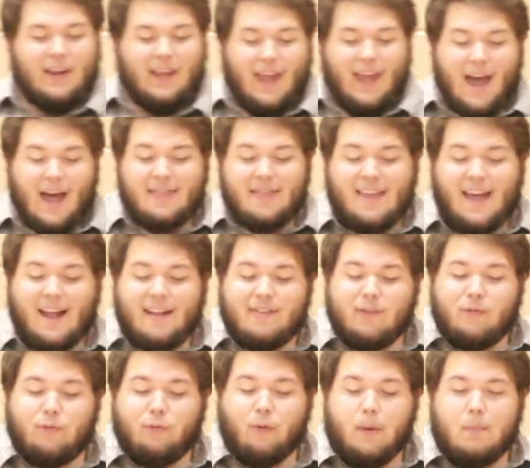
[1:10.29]
Yeah,
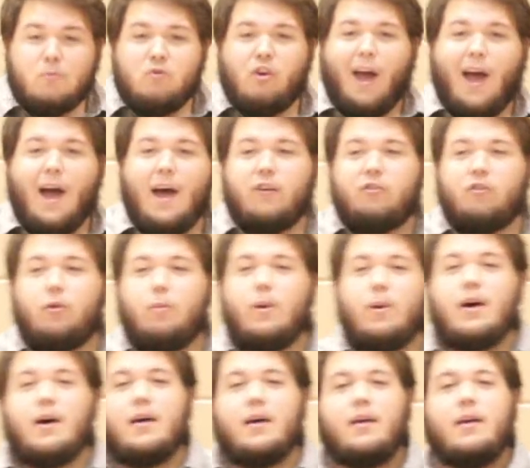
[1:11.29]
that's from
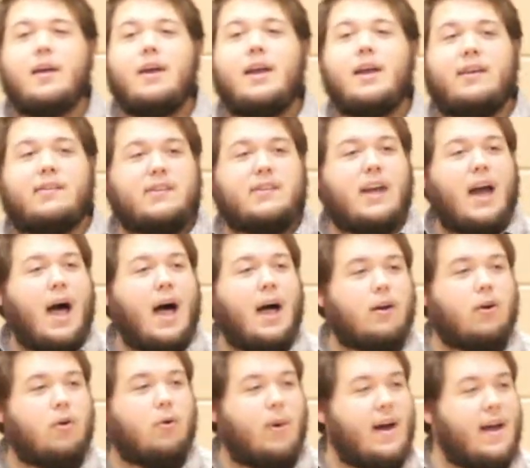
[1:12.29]
Joshua, his
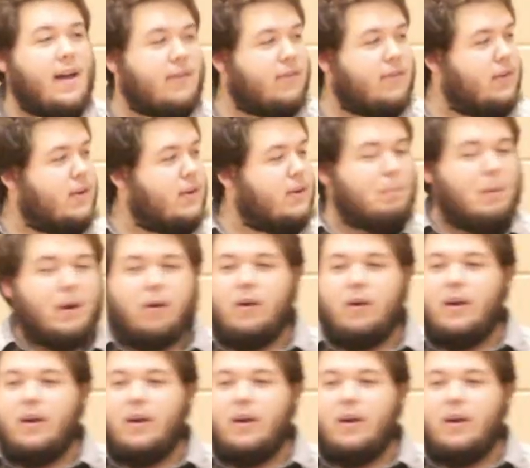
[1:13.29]
conquest, the period